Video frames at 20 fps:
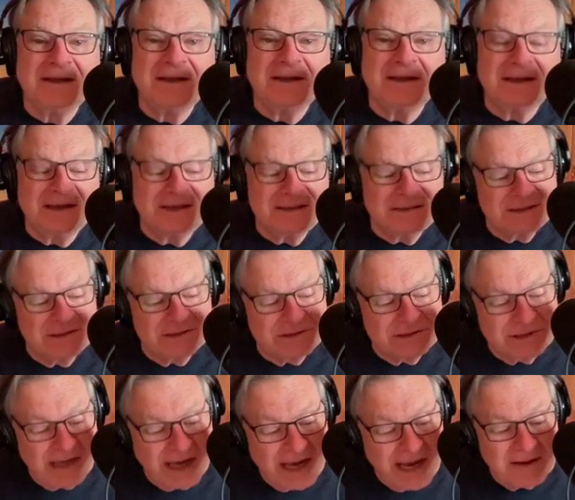It's a
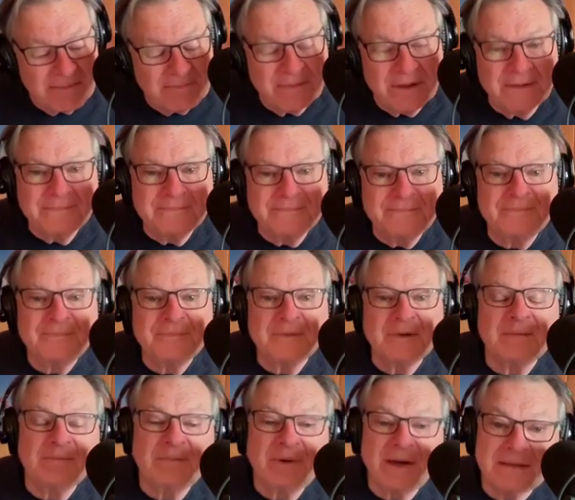shame,
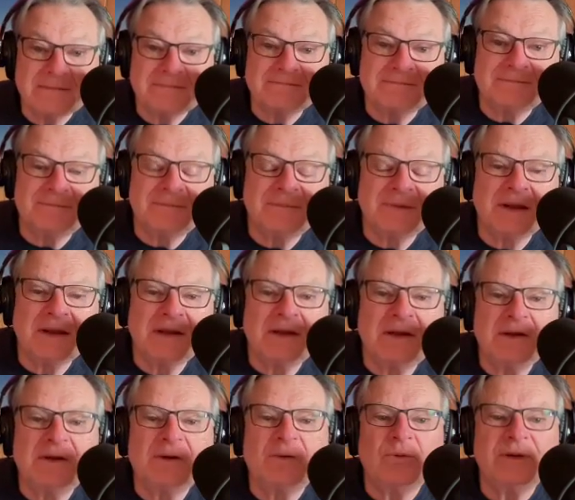but
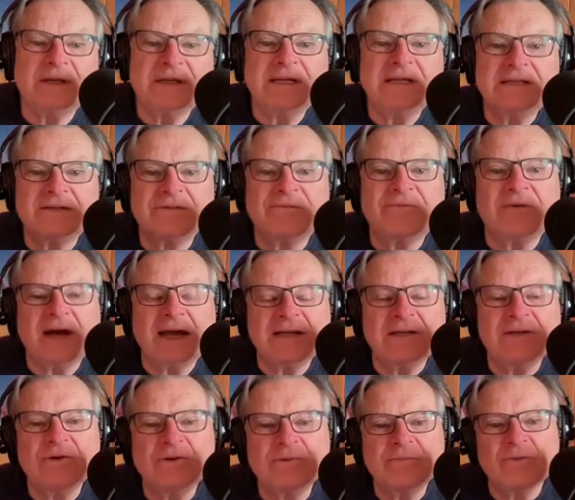we need to
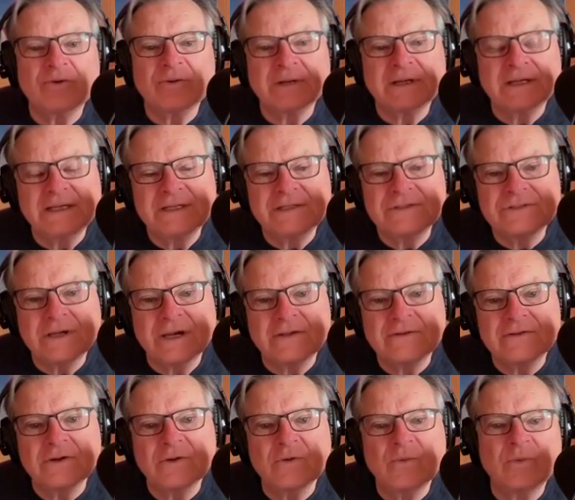find humor in each
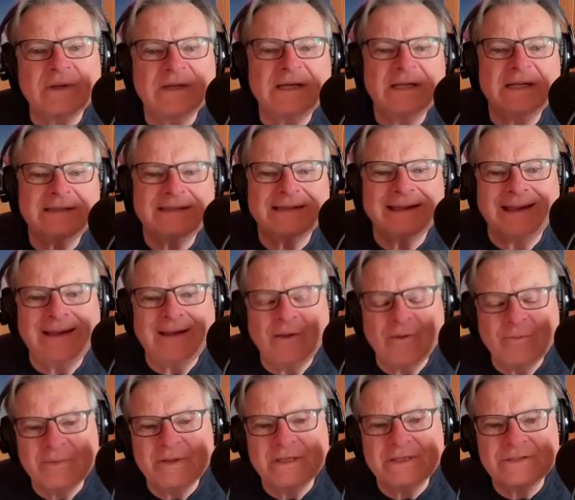other. We need to
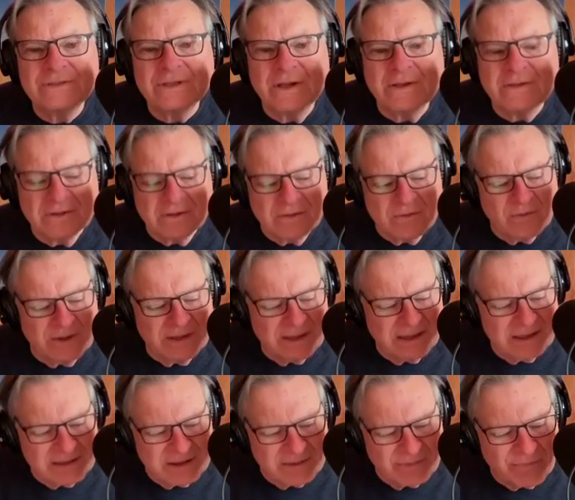help each other. We
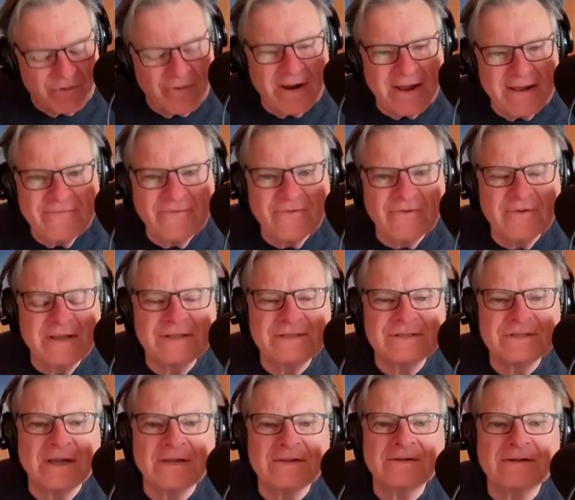need to pray for
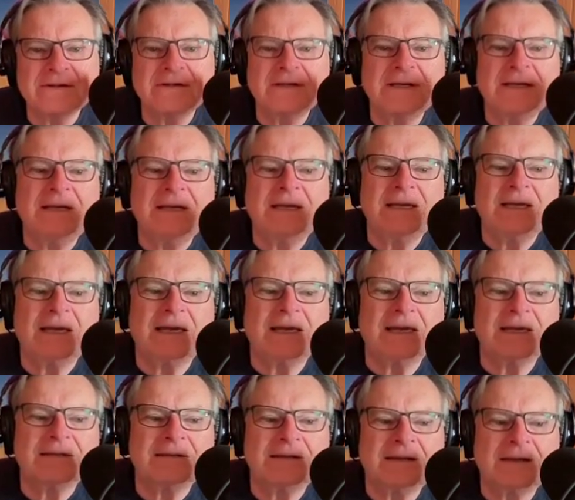each other.
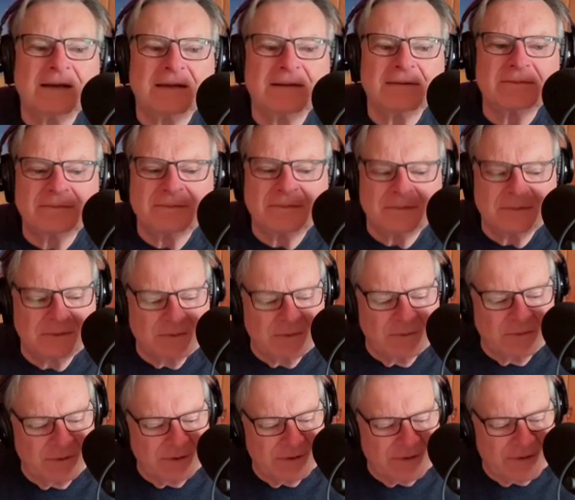And
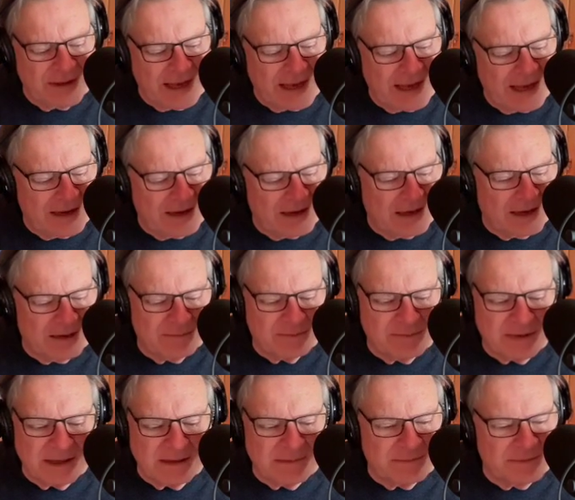with that,
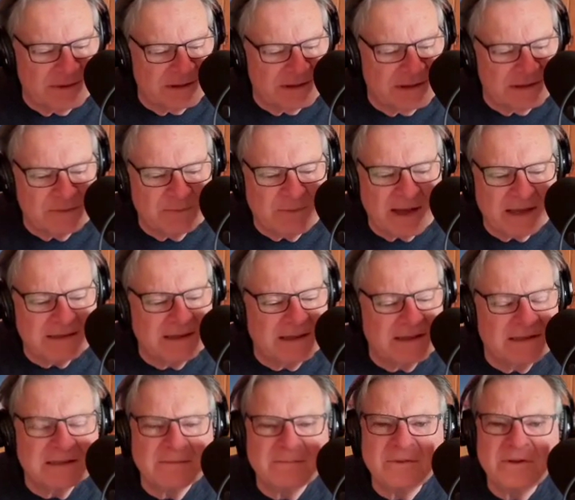I'm
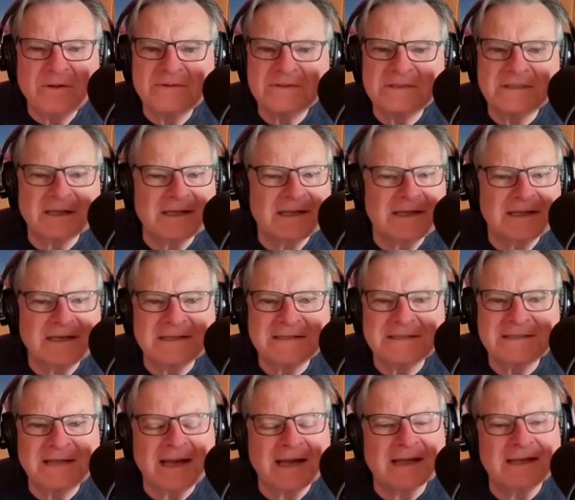expecting the music any
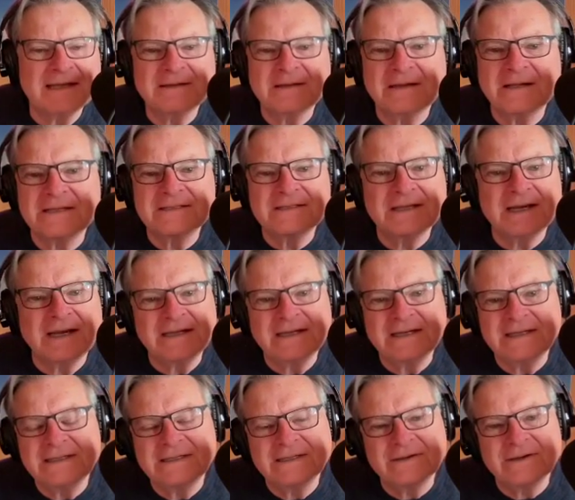second, because I
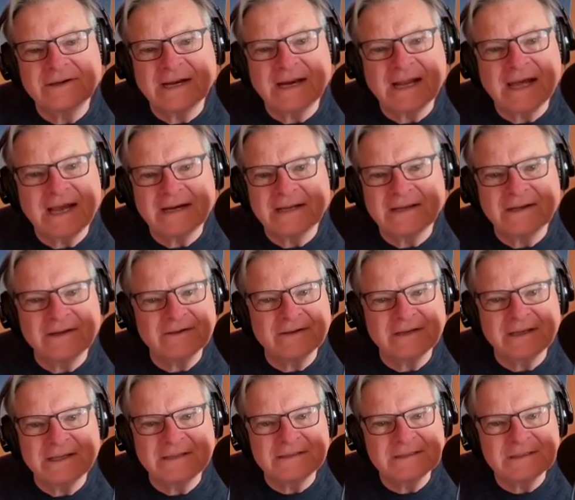need to get out of here
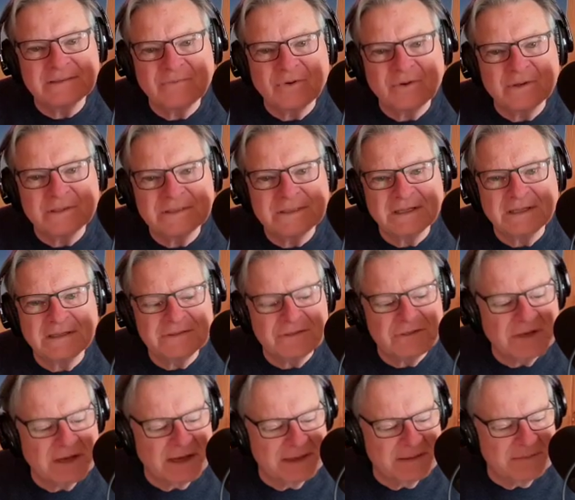and get some more
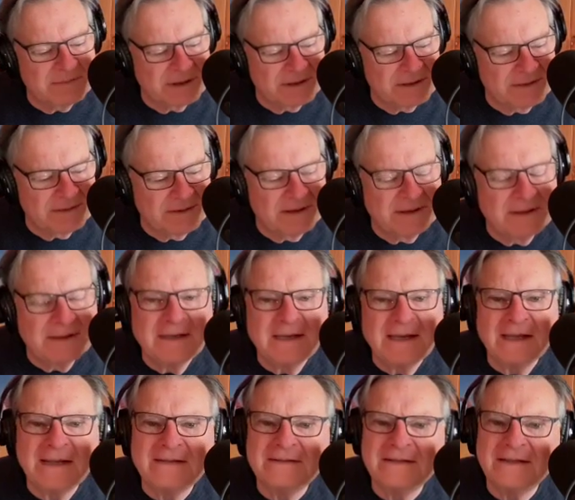sunshine.
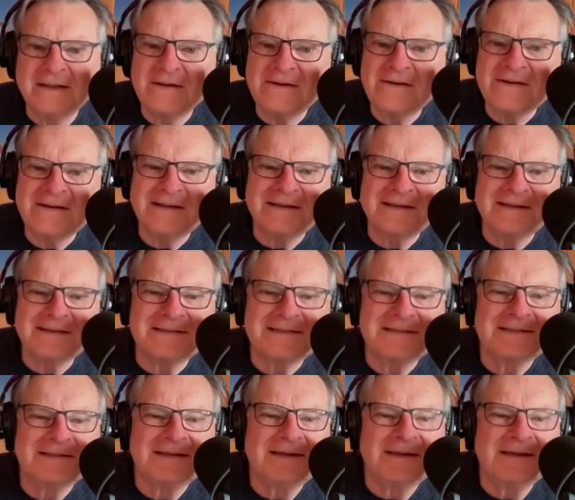And there it is.